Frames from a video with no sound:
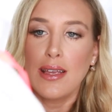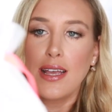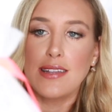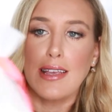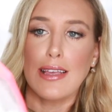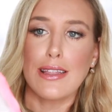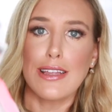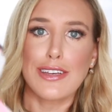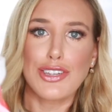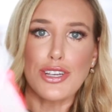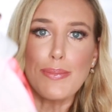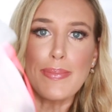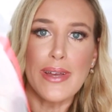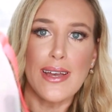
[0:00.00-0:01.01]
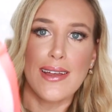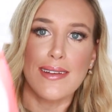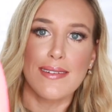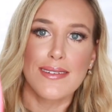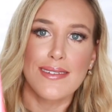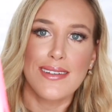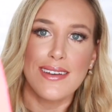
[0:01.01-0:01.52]
It's like a little gym
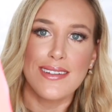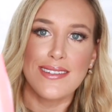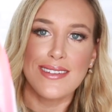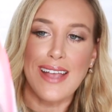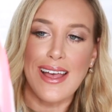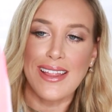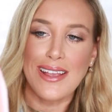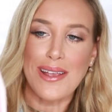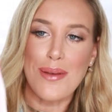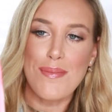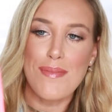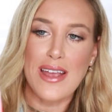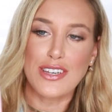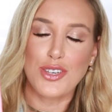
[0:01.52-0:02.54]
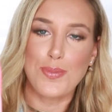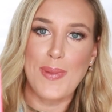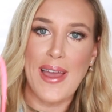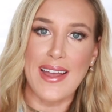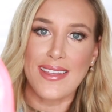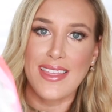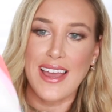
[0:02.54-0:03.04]
bag and it's got like a mesh back.